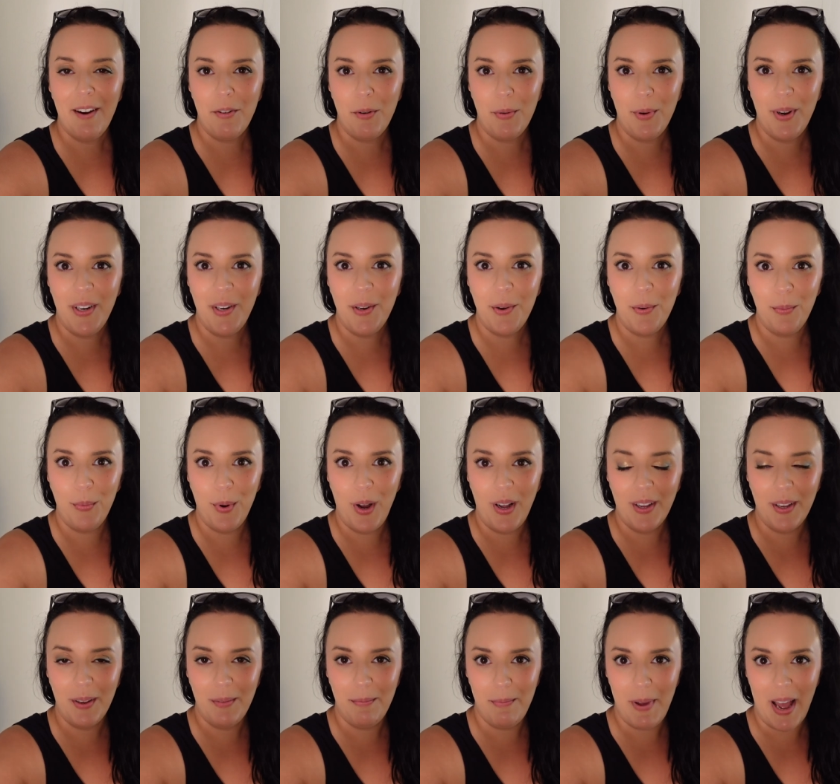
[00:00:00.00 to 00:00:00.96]
everyone,
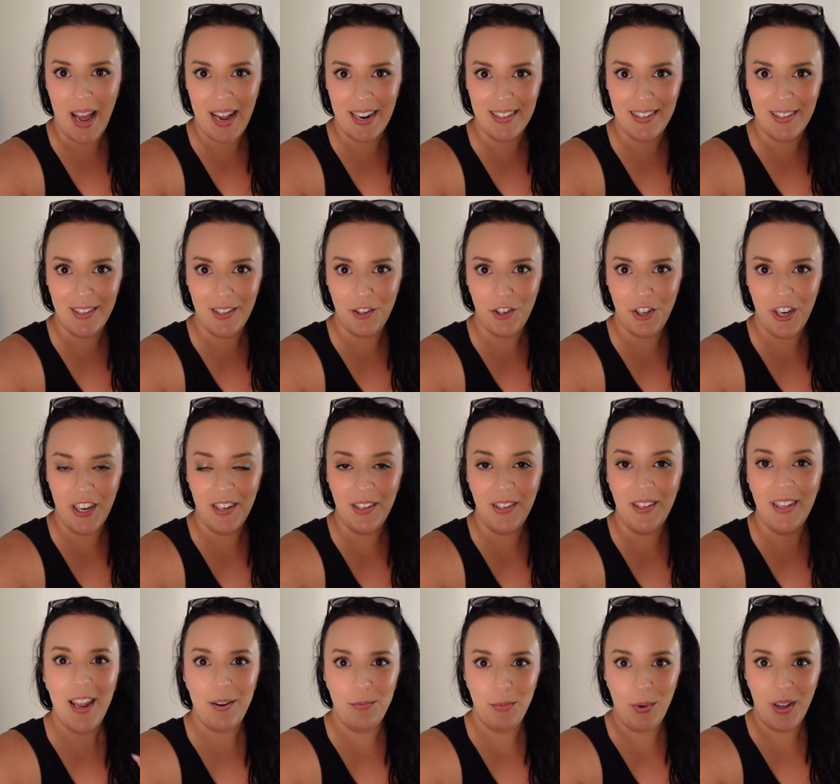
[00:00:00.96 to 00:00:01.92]
welcome back to the
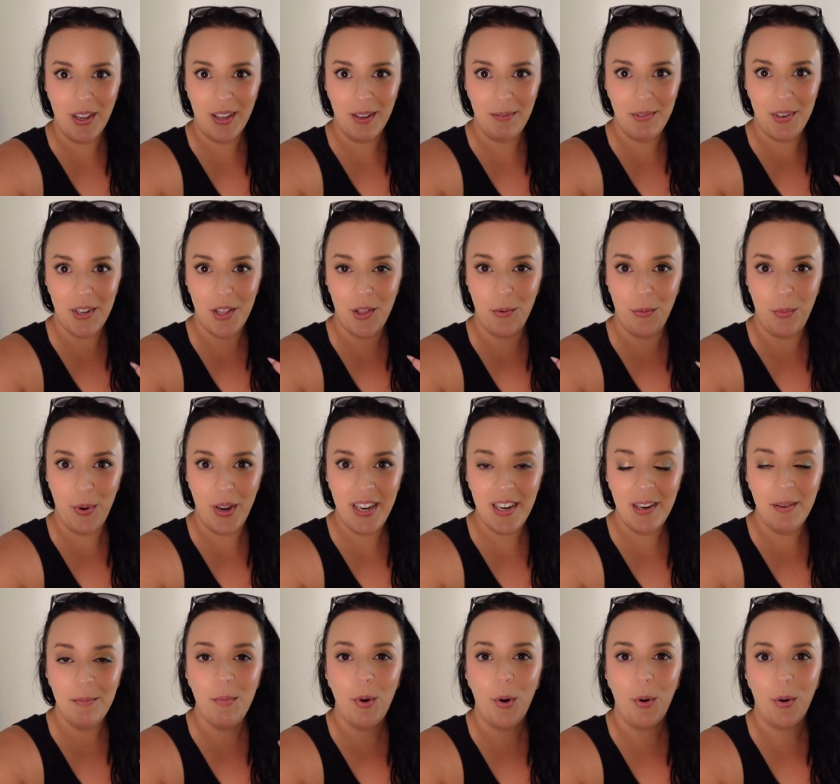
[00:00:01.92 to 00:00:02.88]
channel and welcome to the
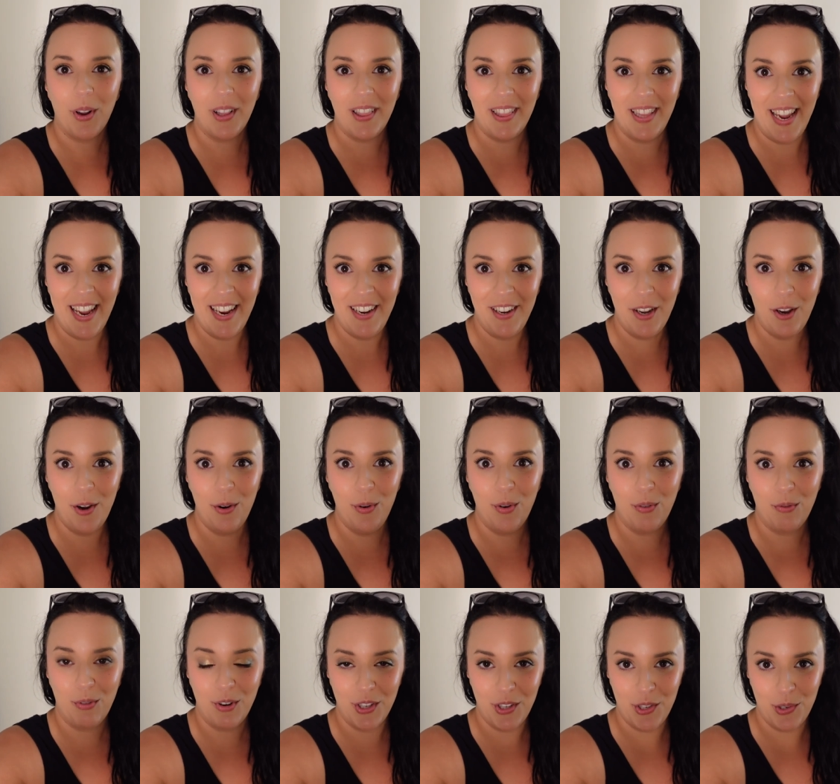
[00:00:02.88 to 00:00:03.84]
Wyndham Orlando
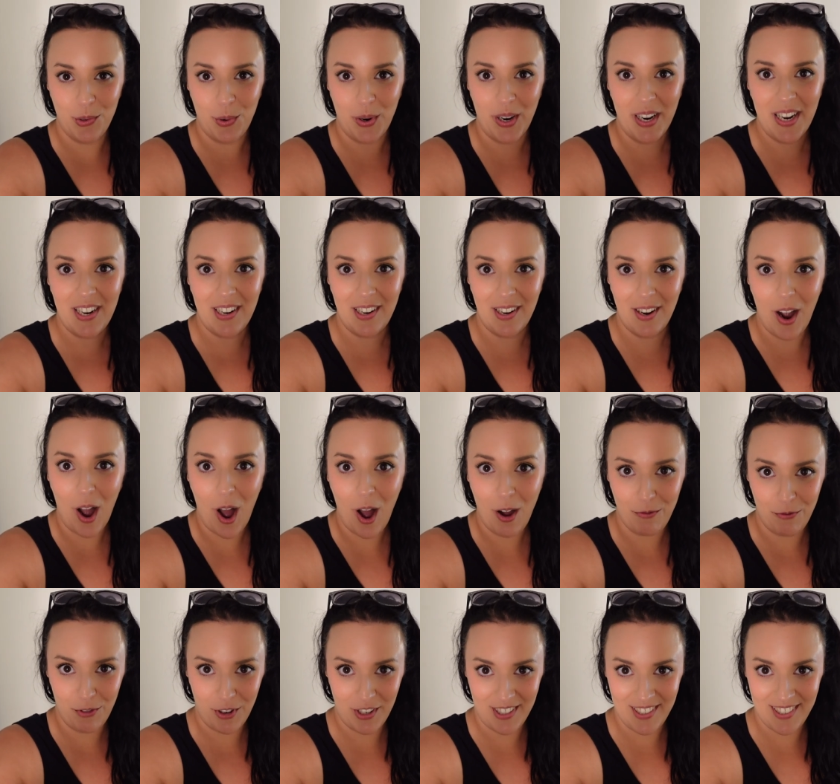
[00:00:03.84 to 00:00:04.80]
Resort and
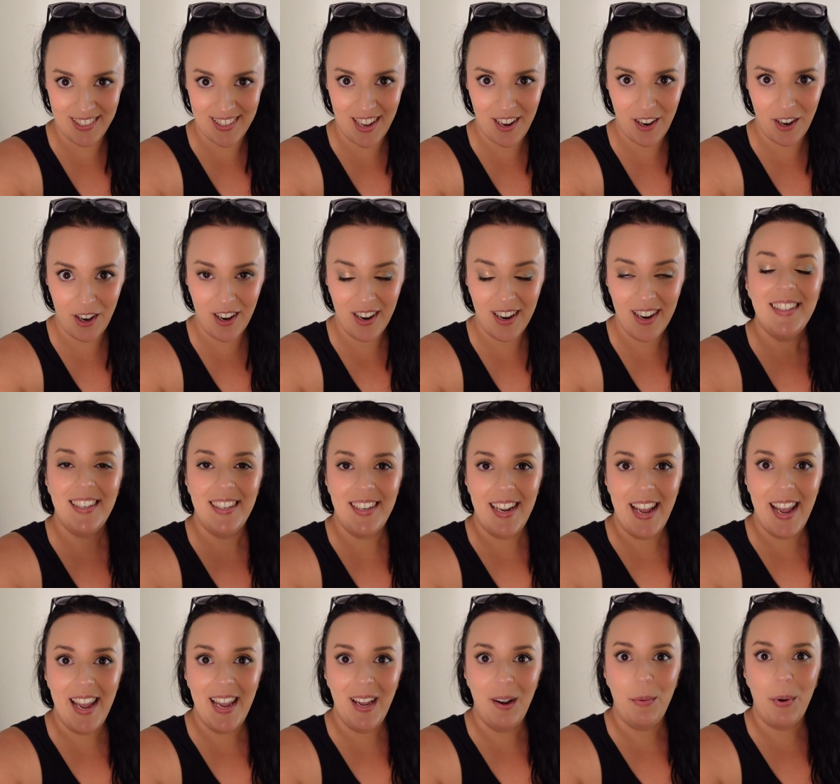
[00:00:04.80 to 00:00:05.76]
Conference Center.
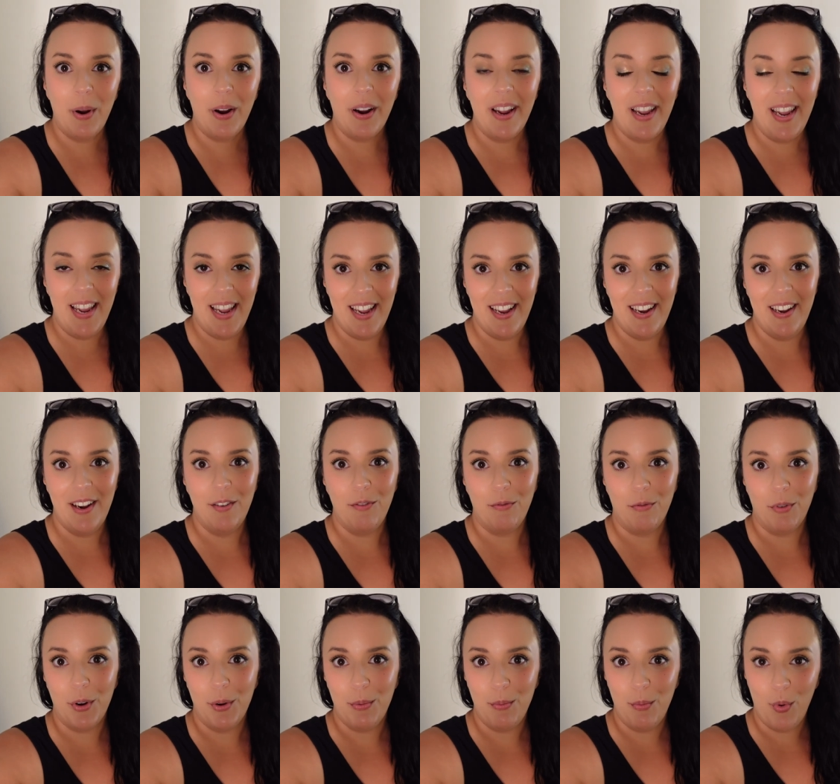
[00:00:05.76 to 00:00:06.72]
Today we're in
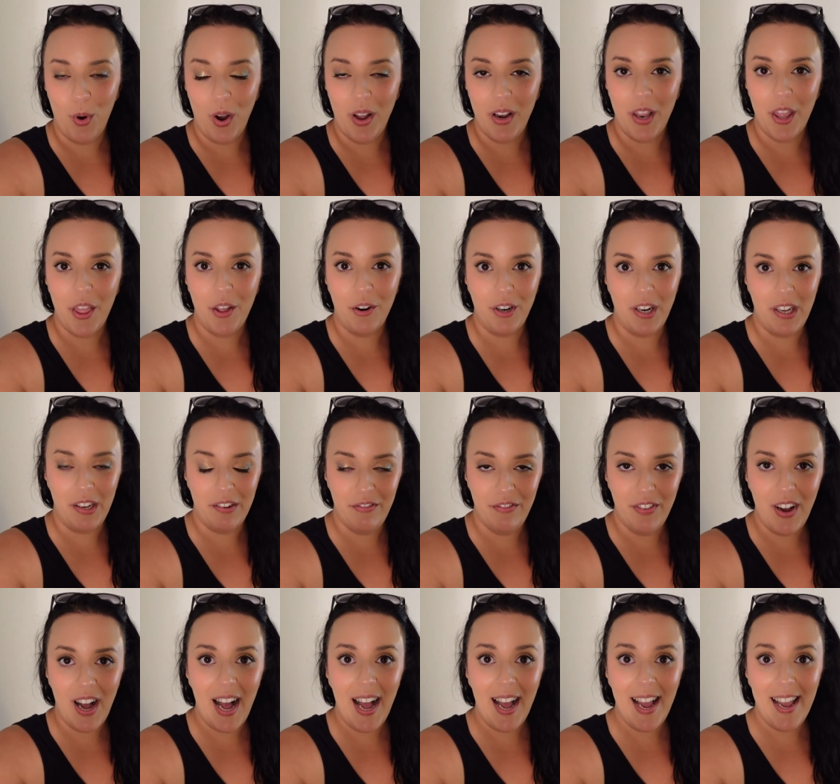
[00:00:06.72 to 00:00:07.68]
room
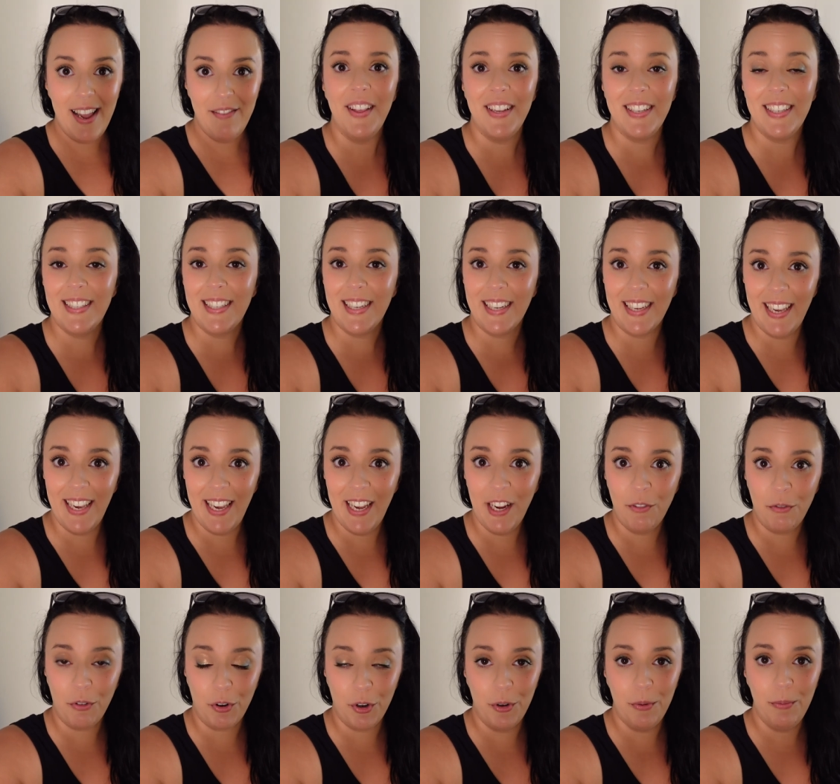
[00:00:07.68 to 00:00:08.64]
135. This is a
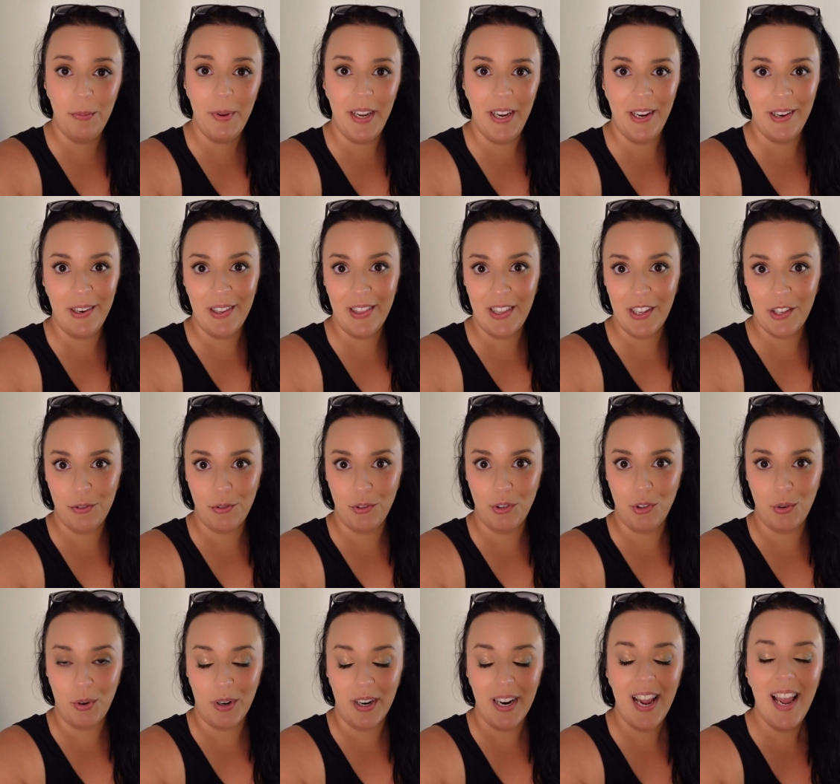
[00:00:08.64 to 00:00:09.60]
king room here at this
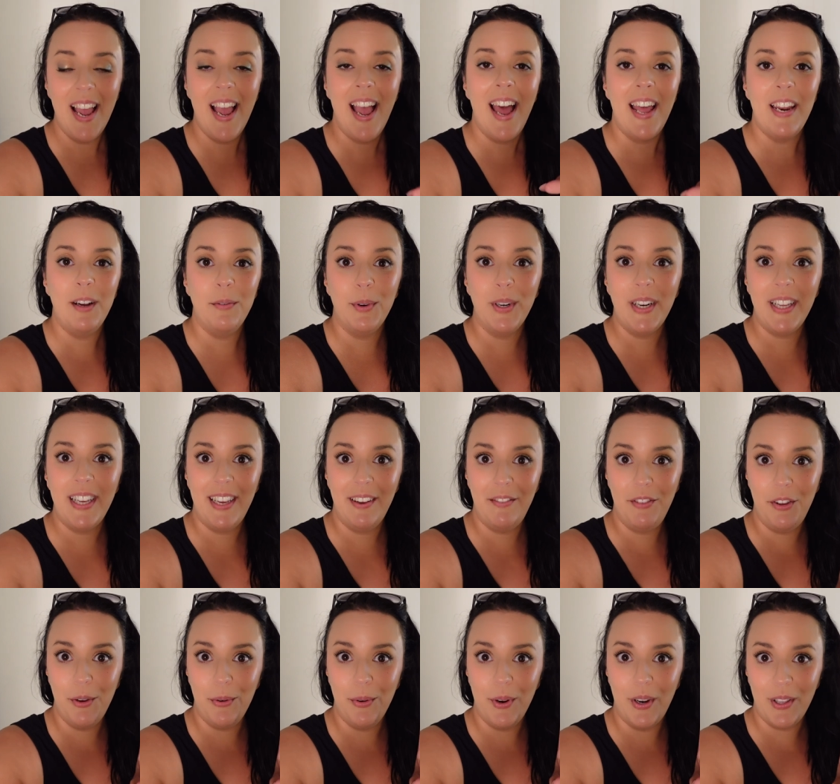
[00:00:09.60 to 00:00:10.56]
resort and I wanna
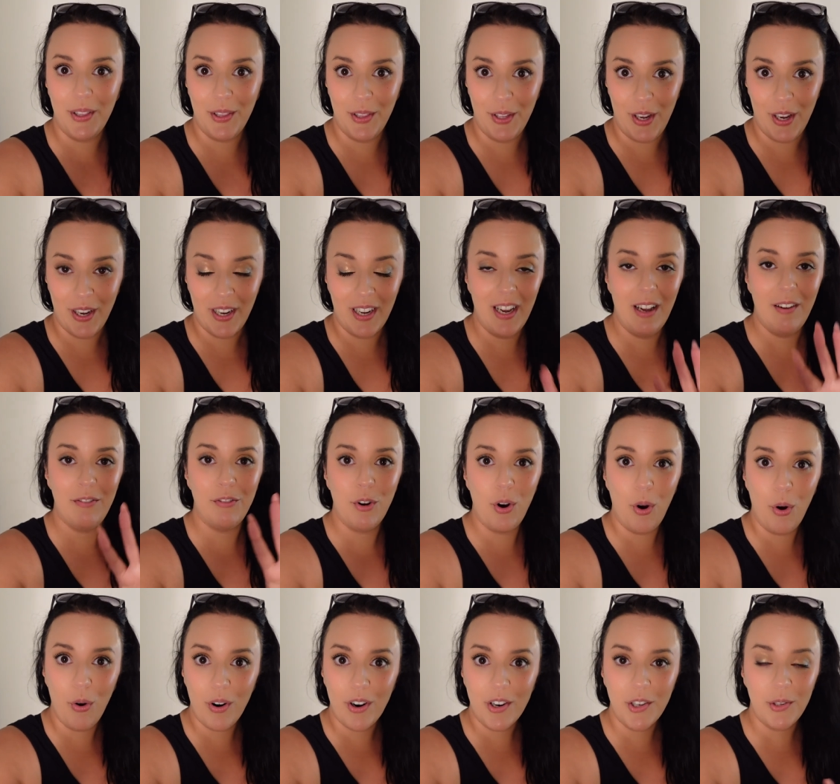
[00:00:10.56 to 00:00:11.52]
give you a look. Of
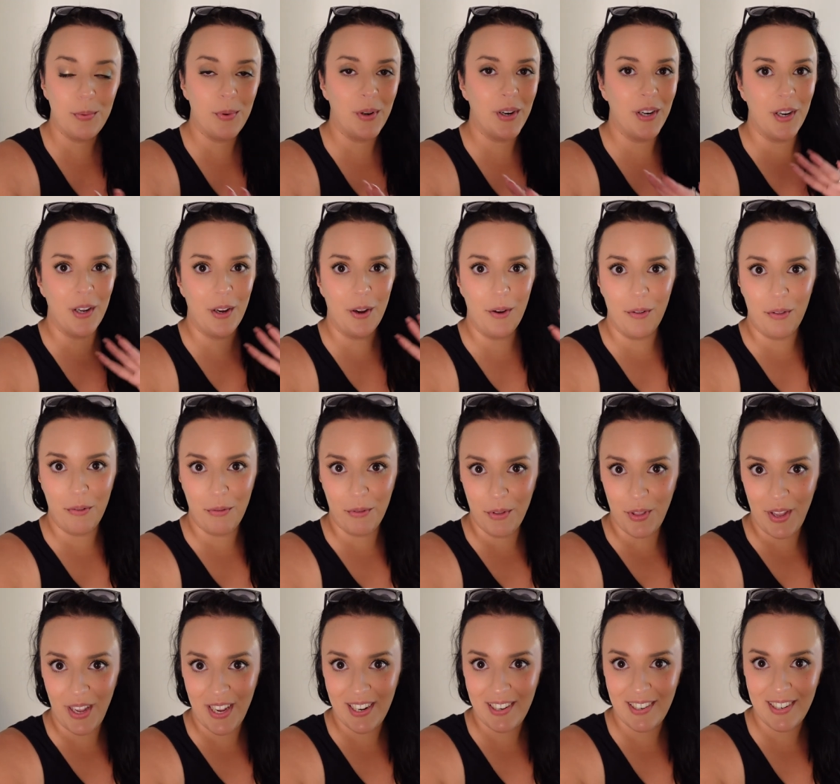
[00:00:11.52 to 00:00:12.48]
course, we're gonna go
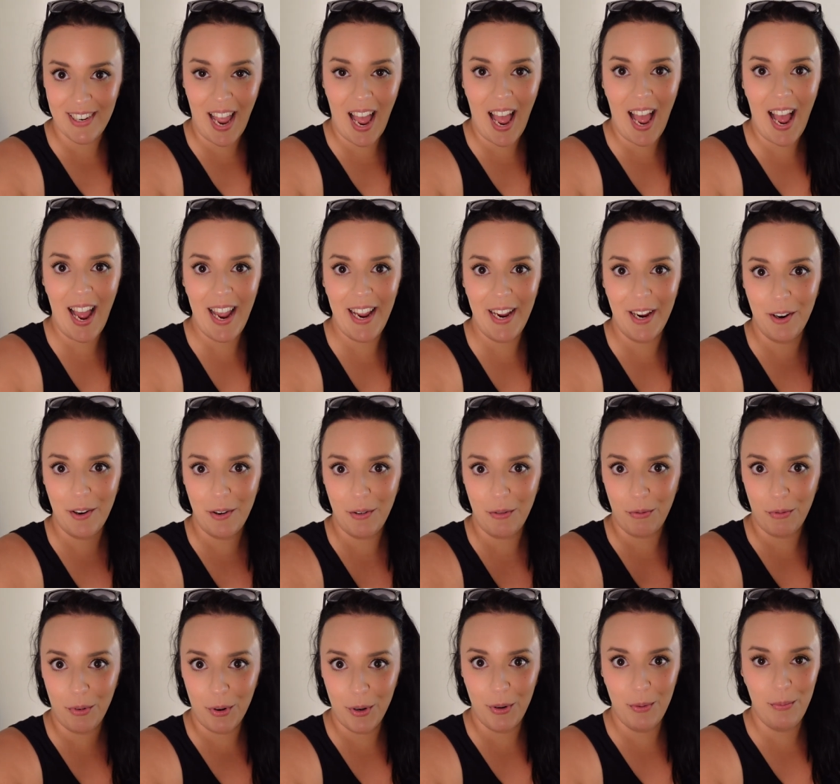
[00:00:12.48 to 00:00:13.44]
through the entire
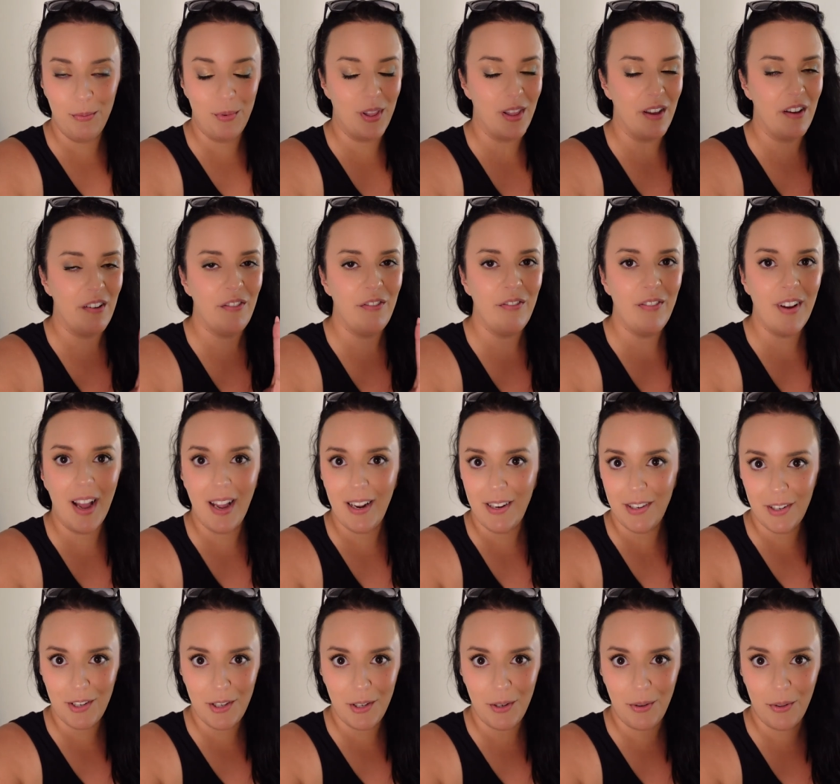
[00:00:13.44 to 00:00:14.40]
room with a
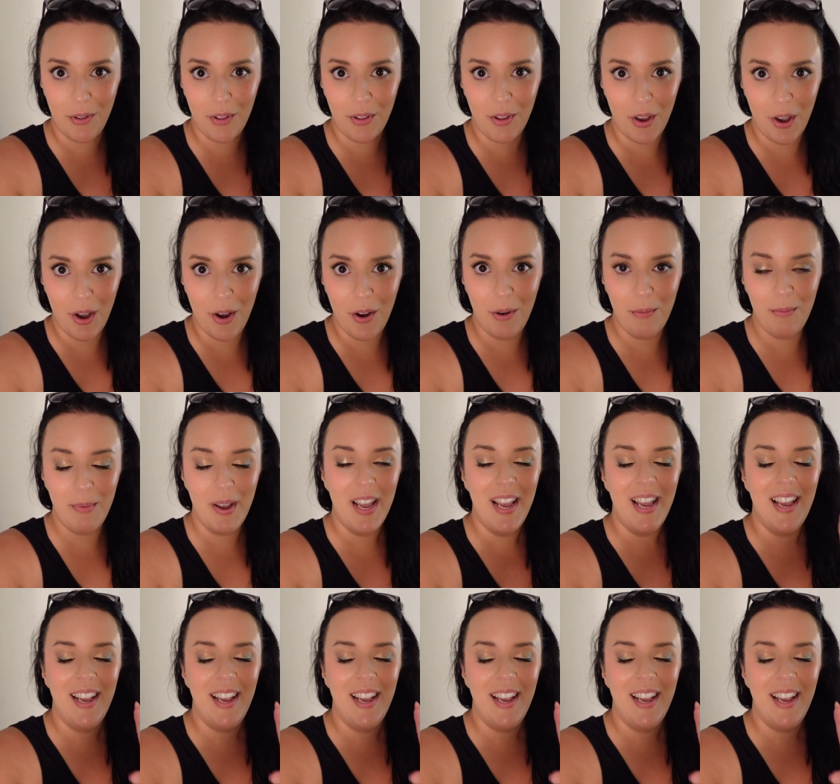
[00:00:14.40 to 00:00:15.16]
fine tooth comb,